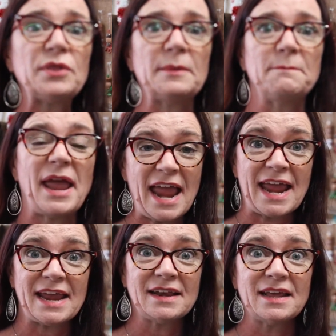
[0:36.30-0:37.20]
that
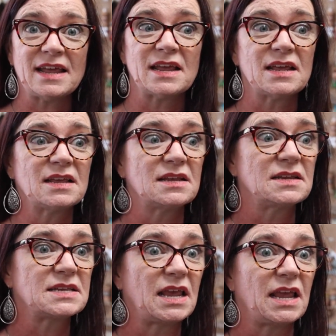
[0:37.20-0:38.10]
pain
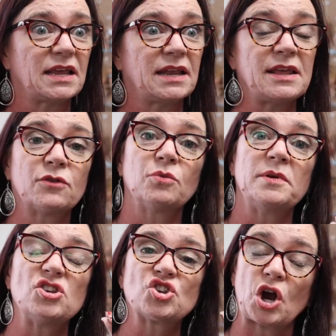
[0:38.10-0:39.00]
is, it can either
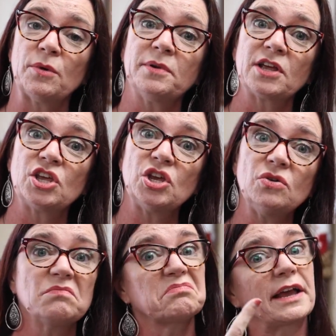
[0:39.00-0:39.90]
be sharp and
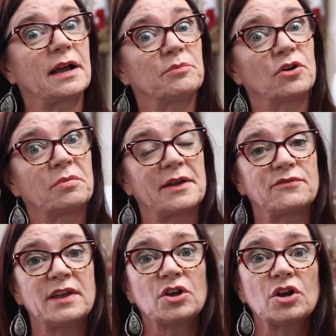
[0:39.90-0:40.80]
acute, like I broke my
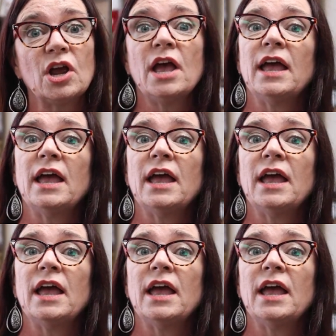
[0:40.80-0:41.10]
finger,